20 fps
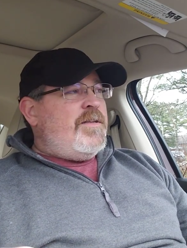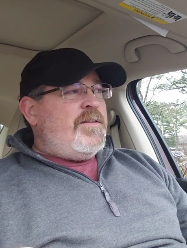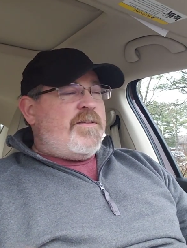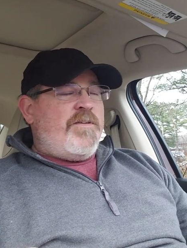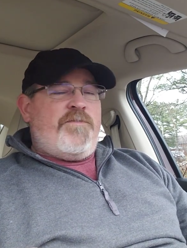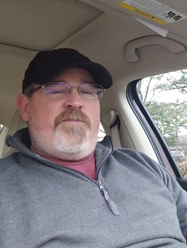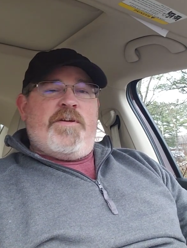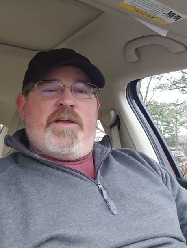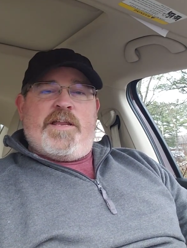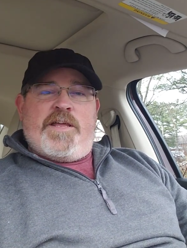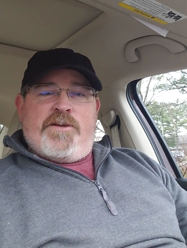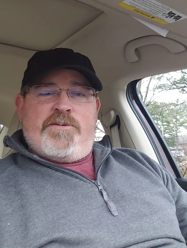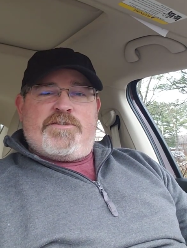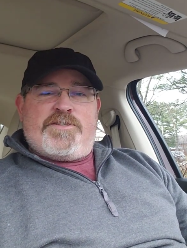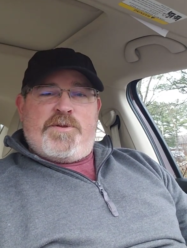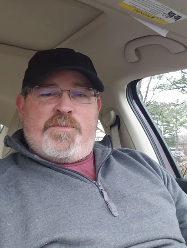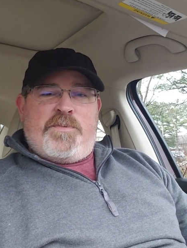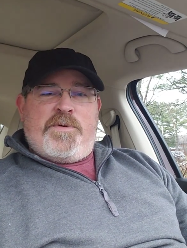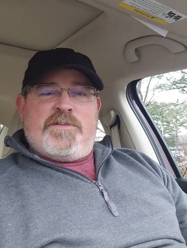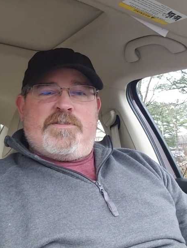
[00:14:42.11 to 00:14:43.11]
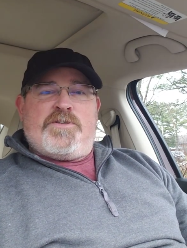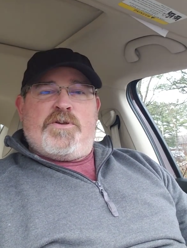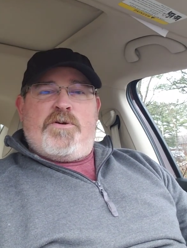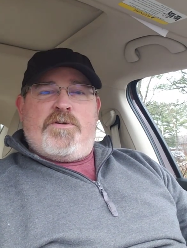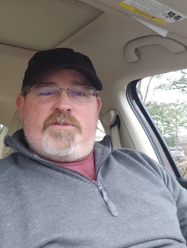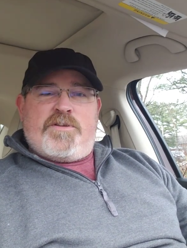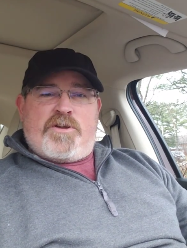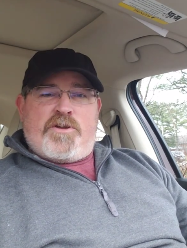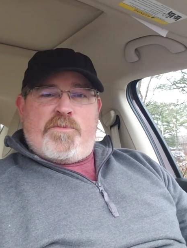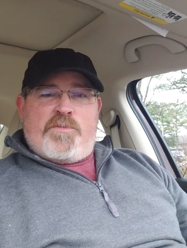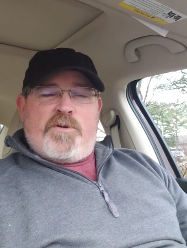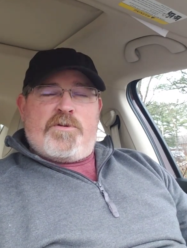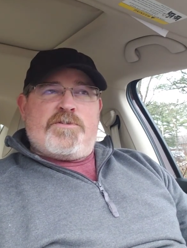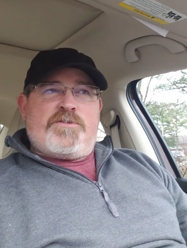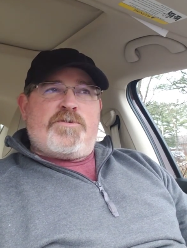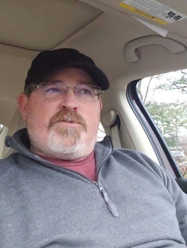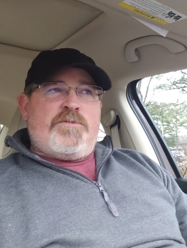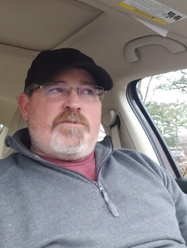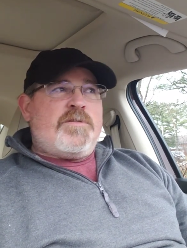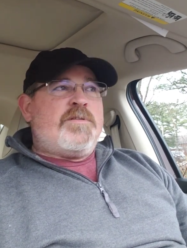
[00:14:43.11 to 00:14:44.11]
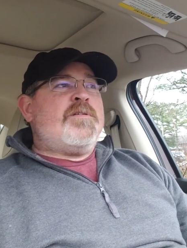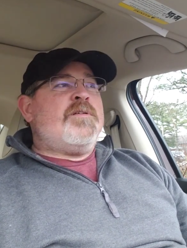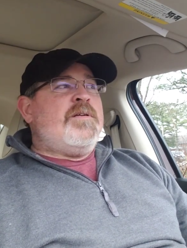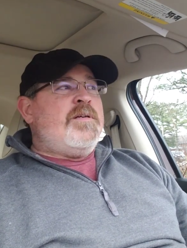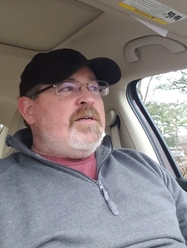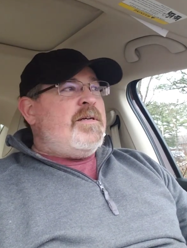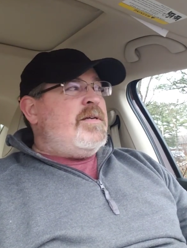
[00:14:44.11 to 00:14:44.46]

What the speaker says: videos she puts on, the commercials.